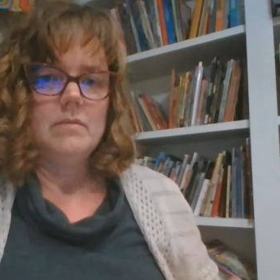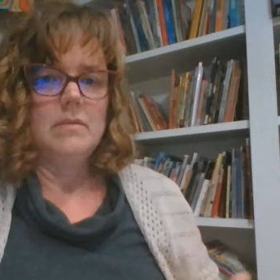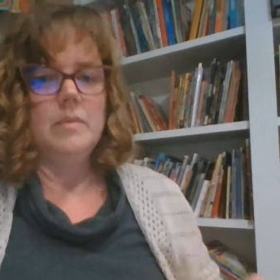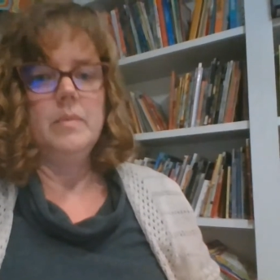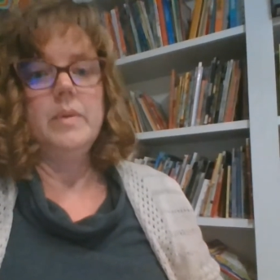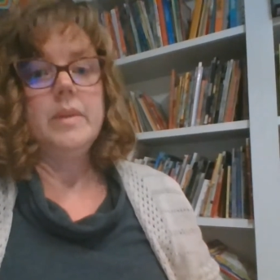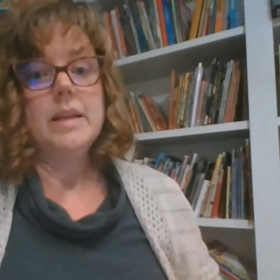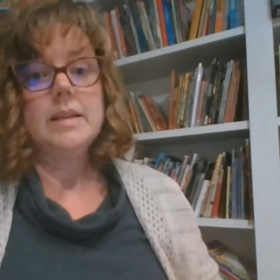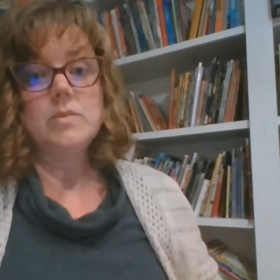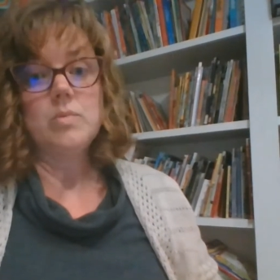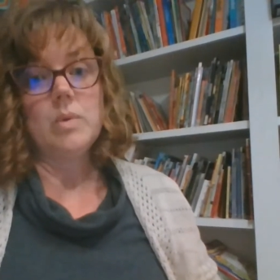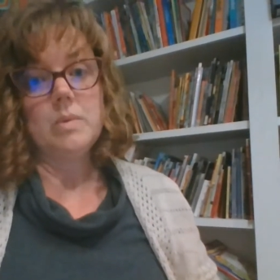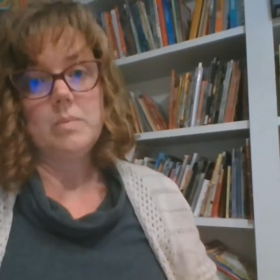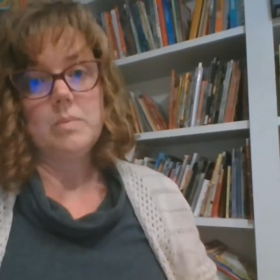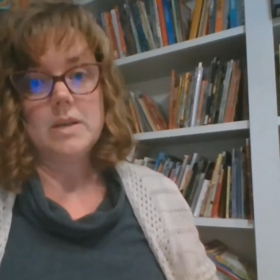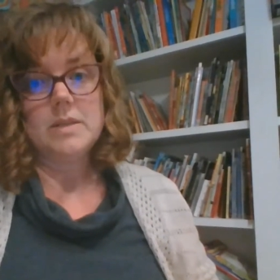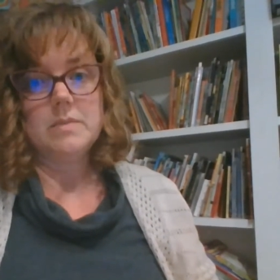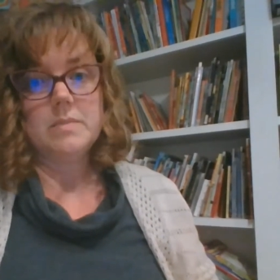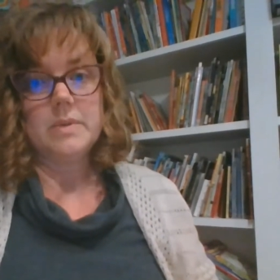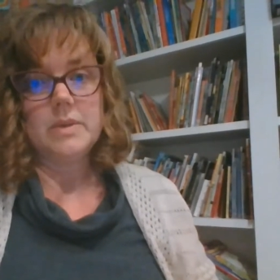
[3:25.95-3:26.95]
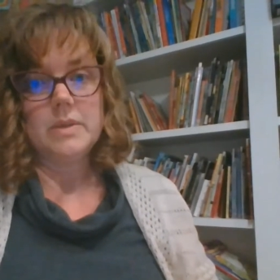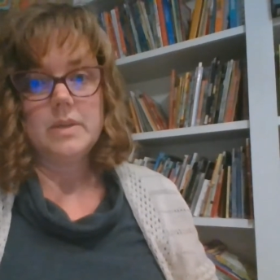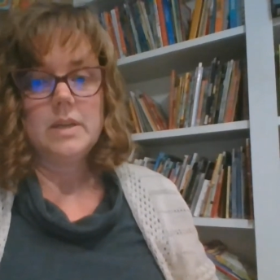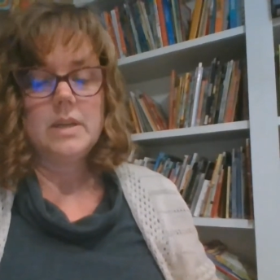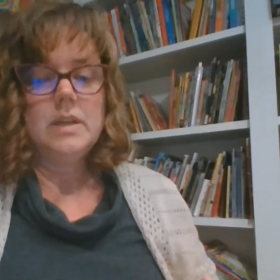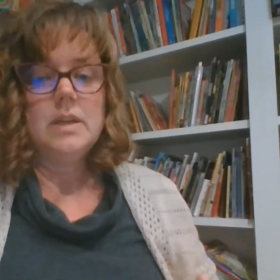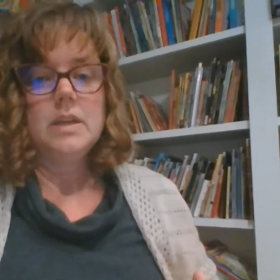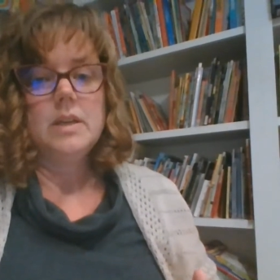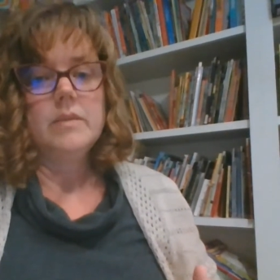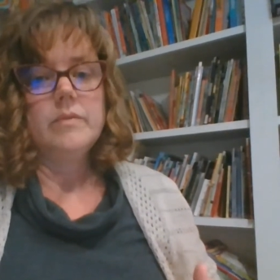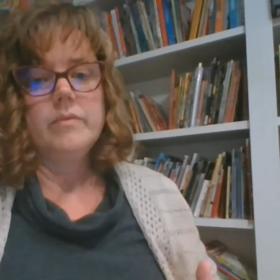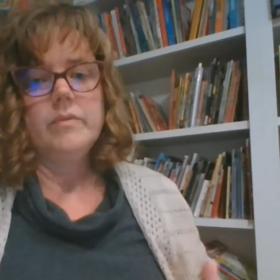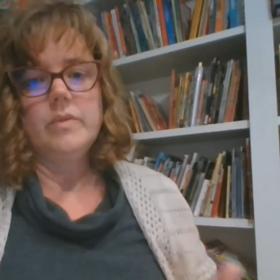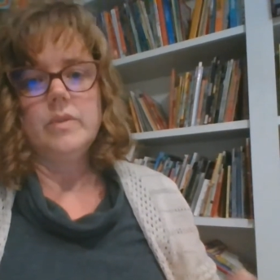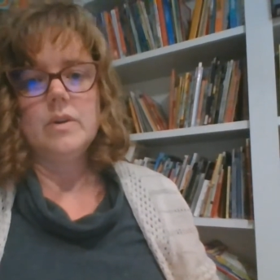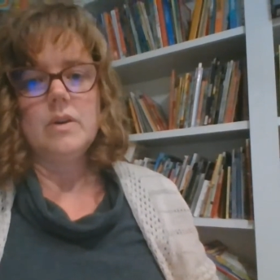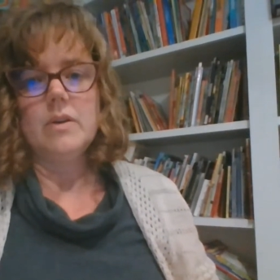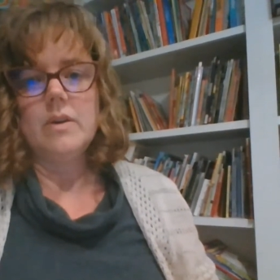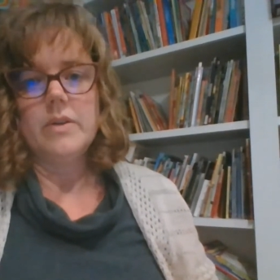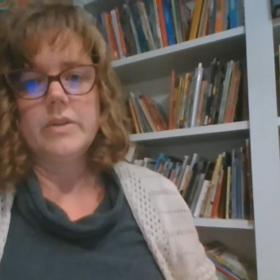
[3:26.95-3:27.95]
I mean, that's one possibility.
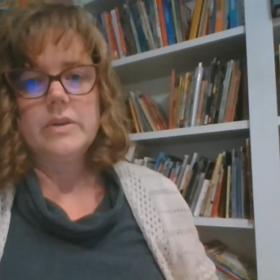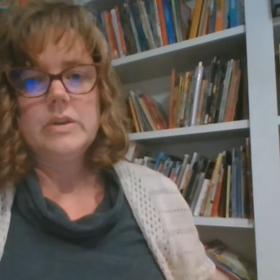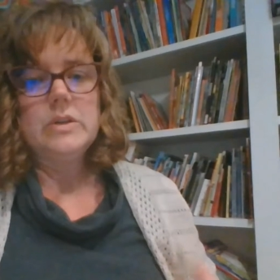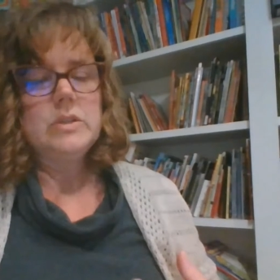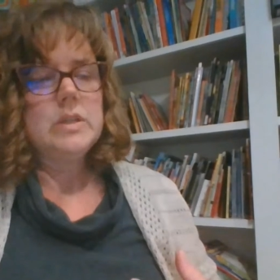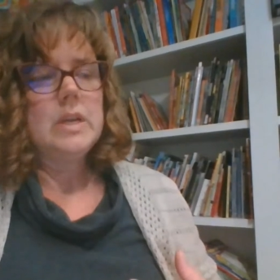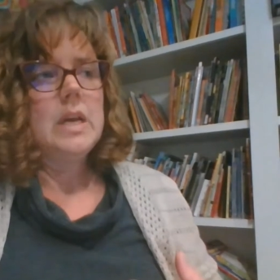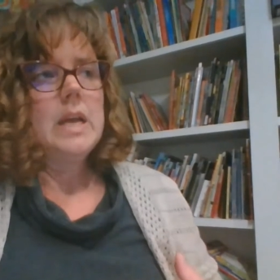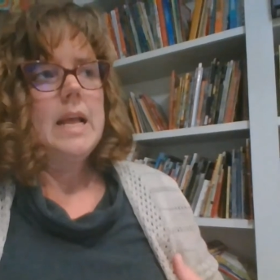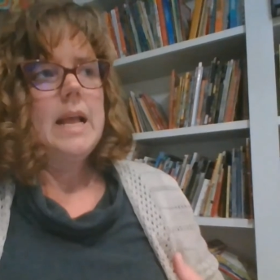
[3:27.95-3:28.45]
There are others.